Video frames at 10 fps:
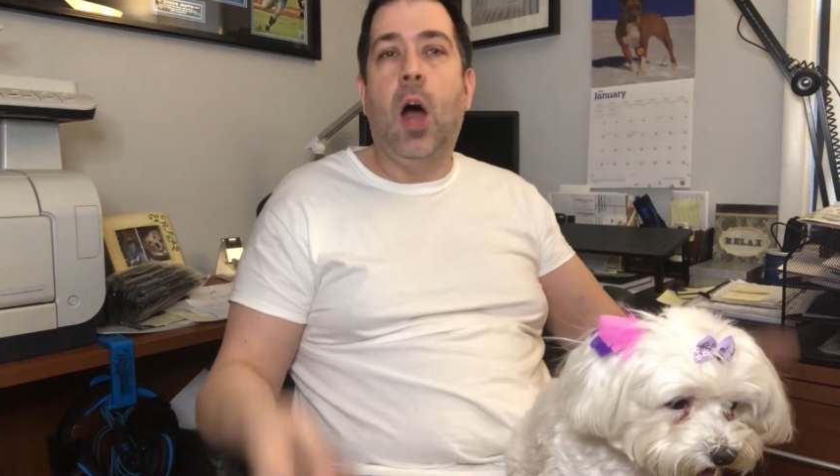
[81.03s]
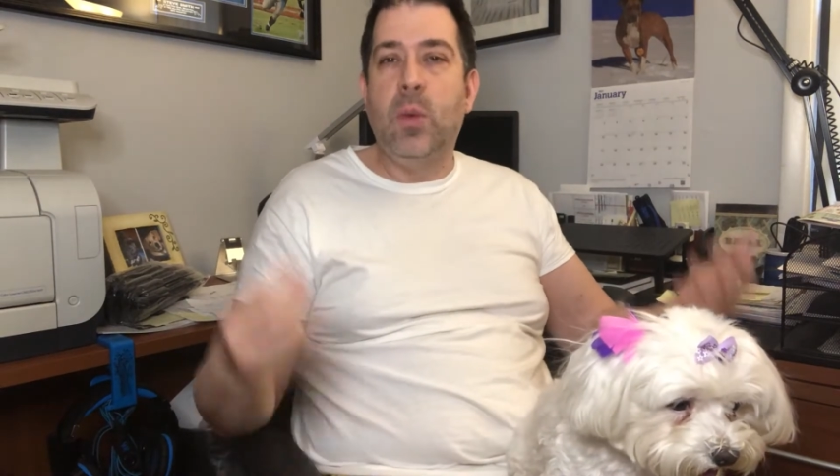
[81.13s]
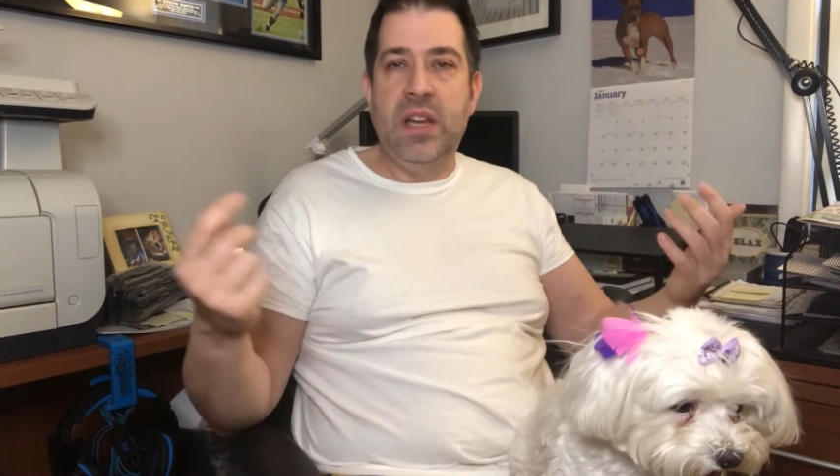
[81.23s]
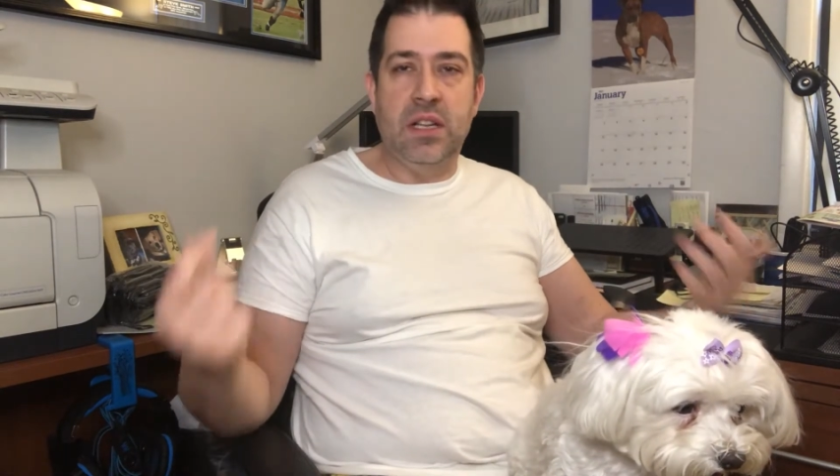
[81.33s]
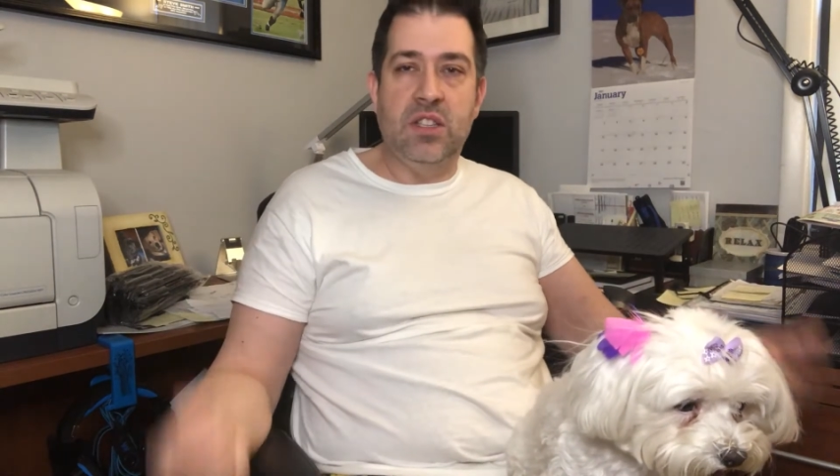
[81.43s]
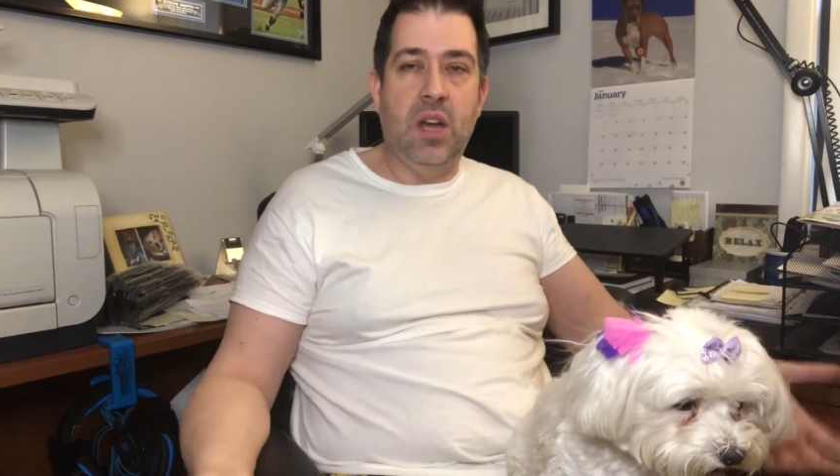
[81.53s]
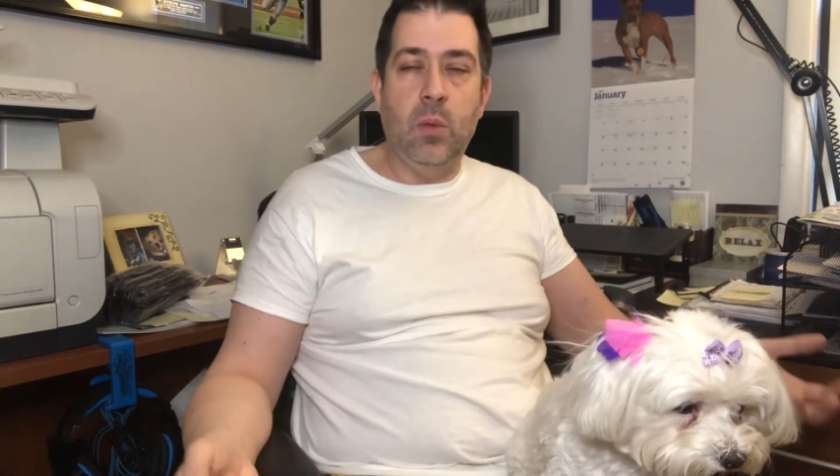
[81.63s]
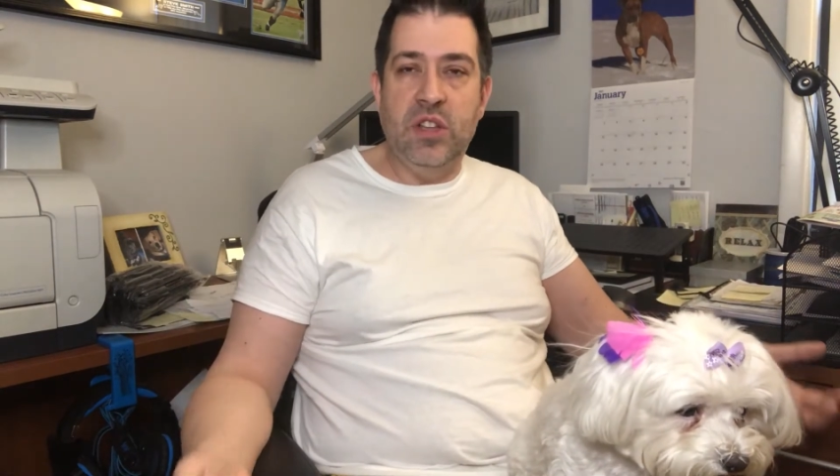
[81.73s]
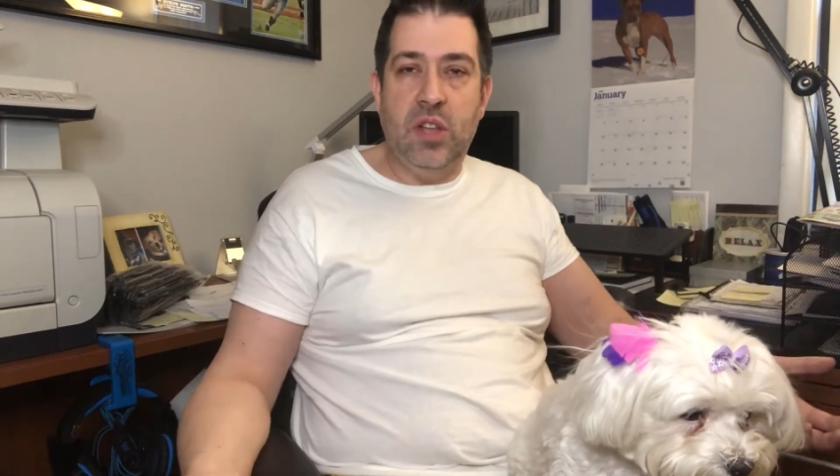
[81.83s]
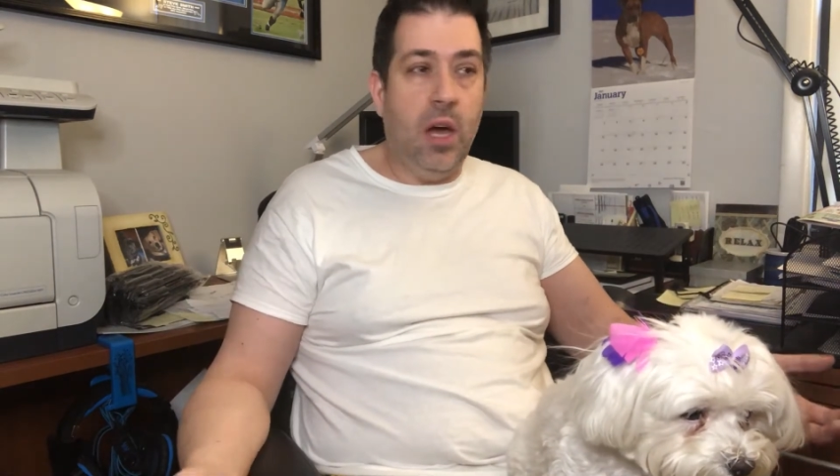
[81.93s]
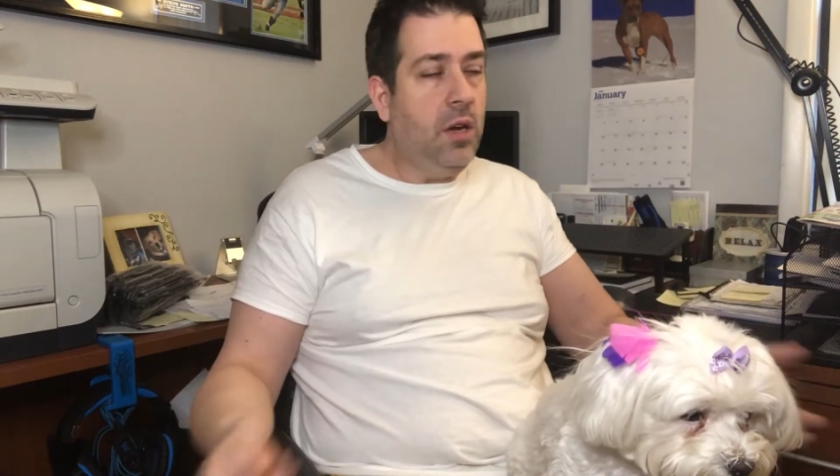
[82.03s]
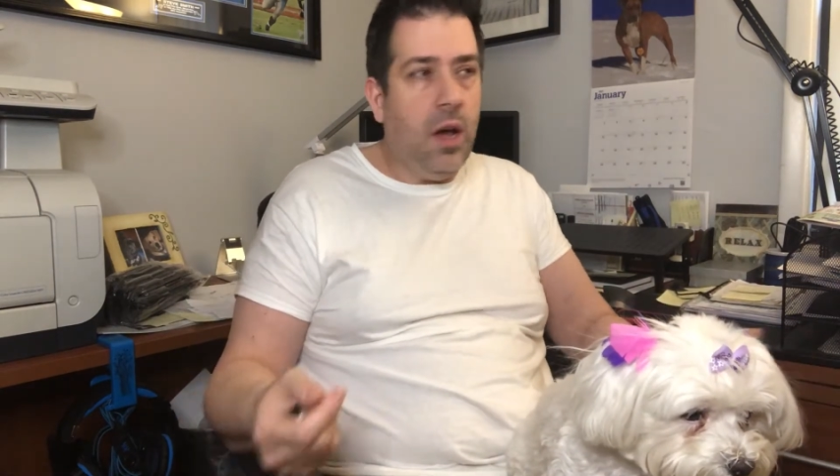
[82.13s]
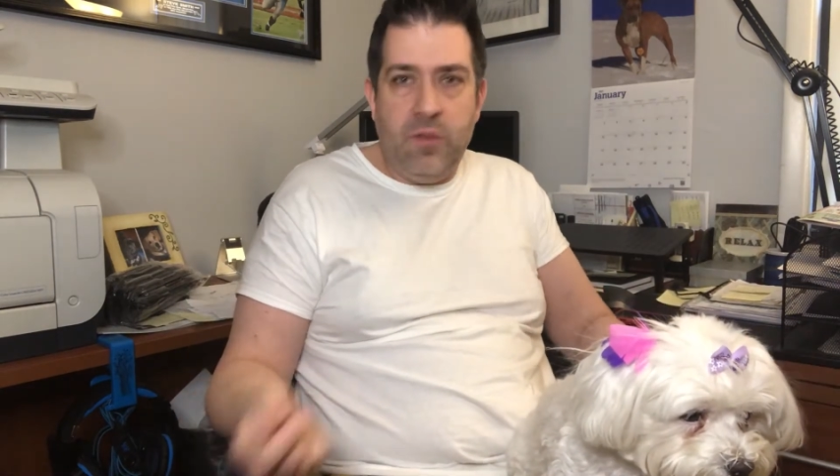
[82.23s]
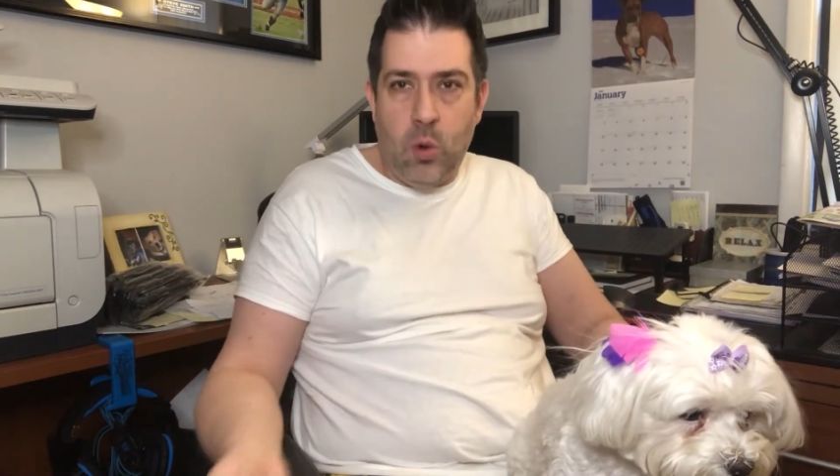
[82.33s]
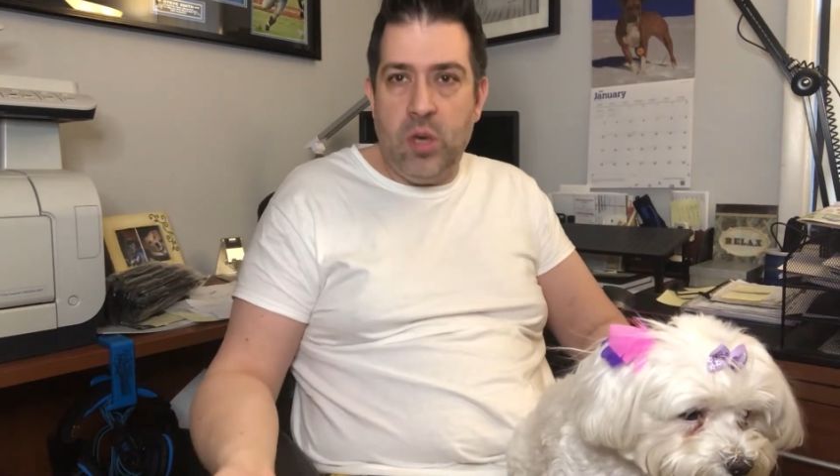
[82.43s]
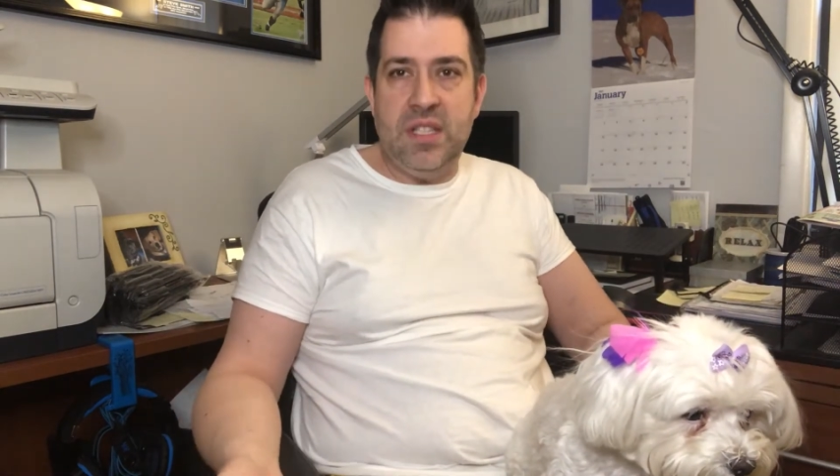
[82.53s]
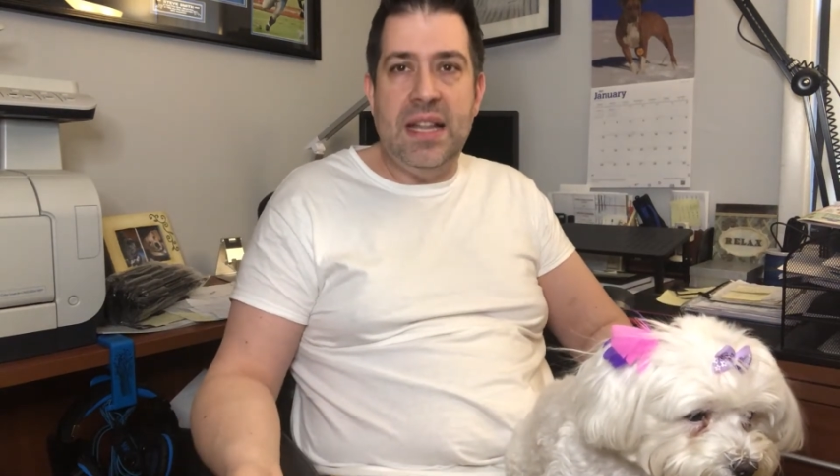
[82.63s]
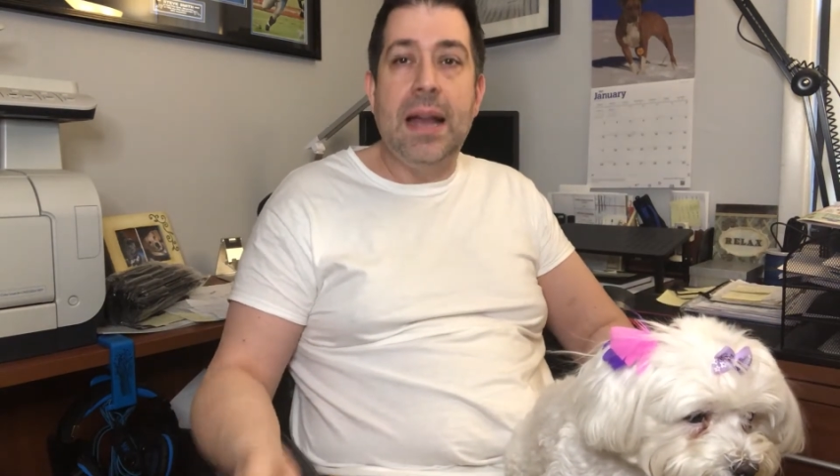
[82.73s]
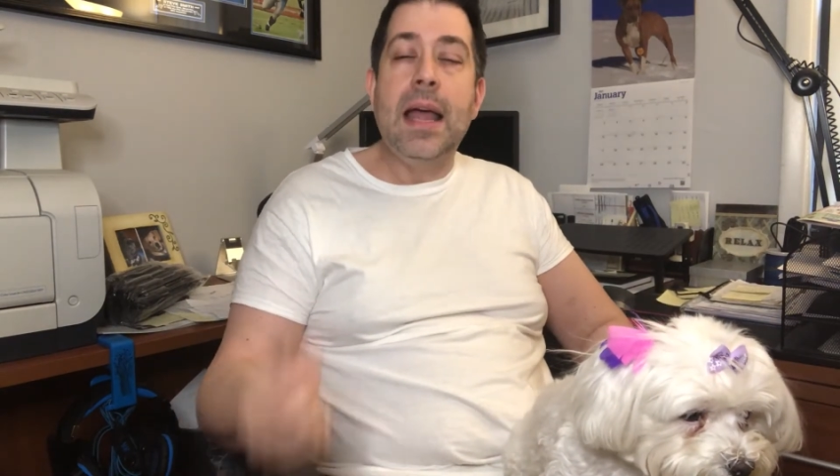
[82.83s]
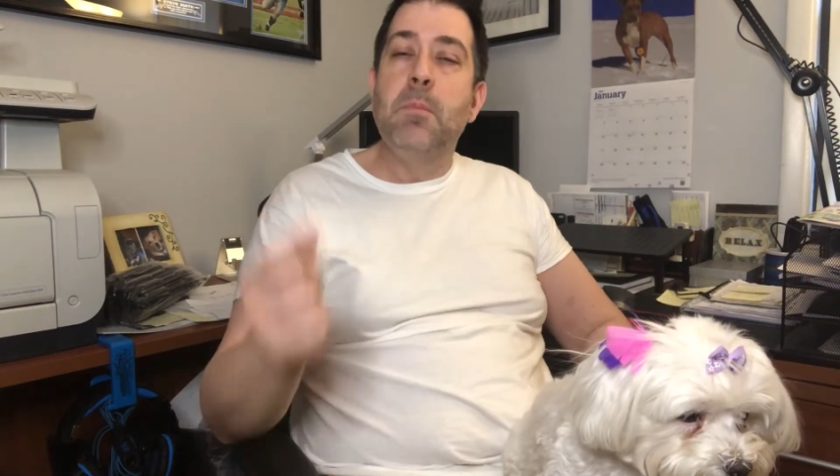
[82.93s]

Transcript: Are we done? Of course not.